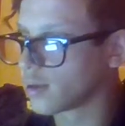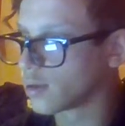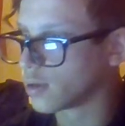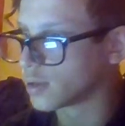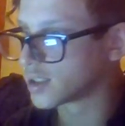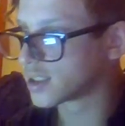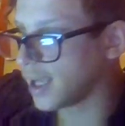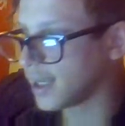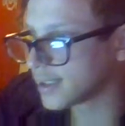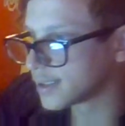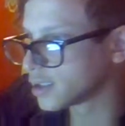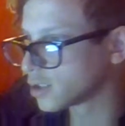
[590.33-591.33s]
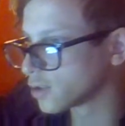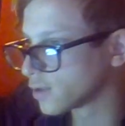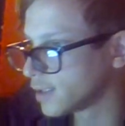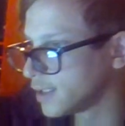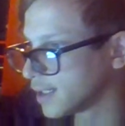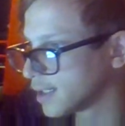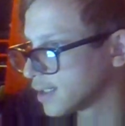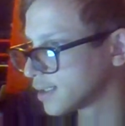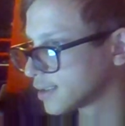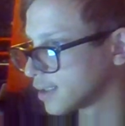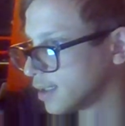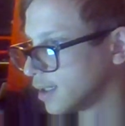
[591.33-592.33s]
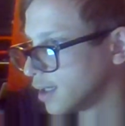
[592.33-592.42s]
The stats this year, he has.